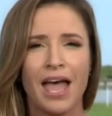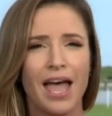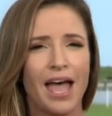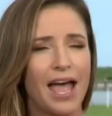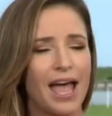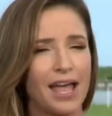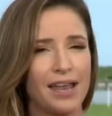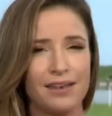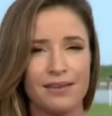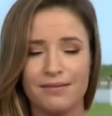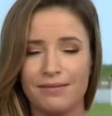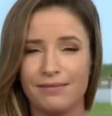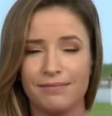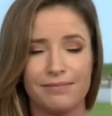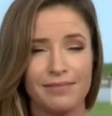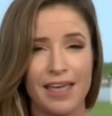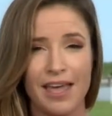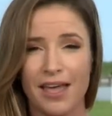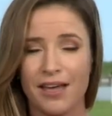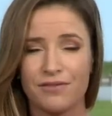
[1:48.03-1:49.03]
And
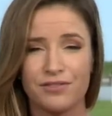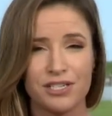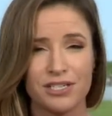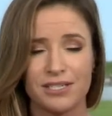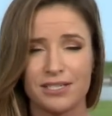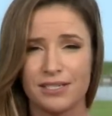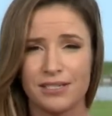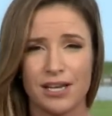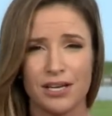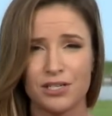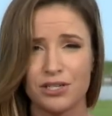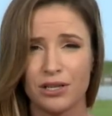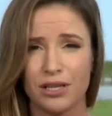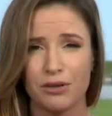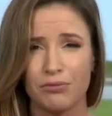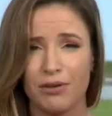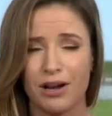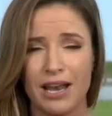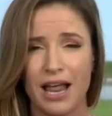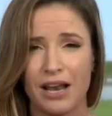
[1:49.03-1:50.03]
they have just essentially
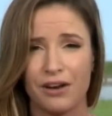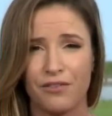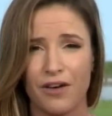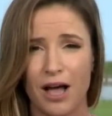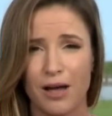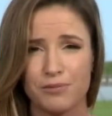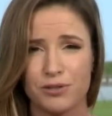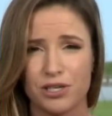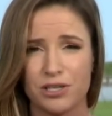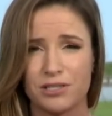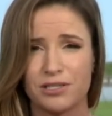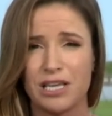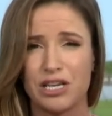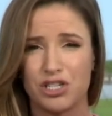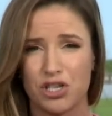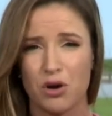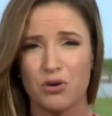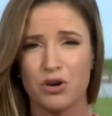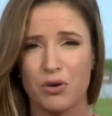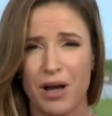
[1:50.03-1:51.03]
run out of options. They
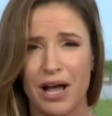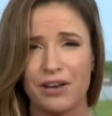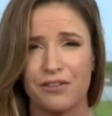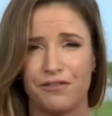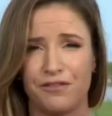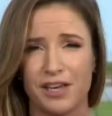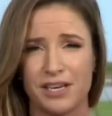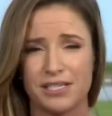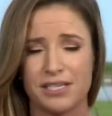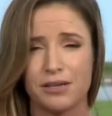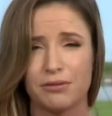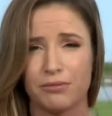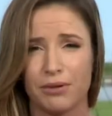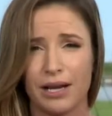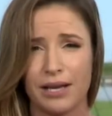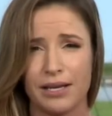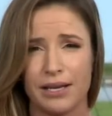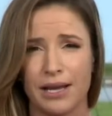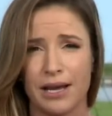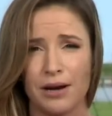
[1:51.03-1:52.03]
don't know how to fix it
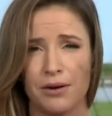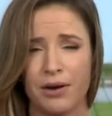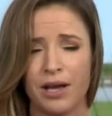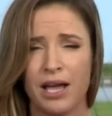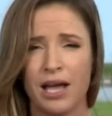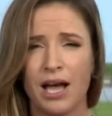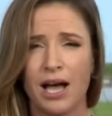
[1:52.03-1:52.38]
right now.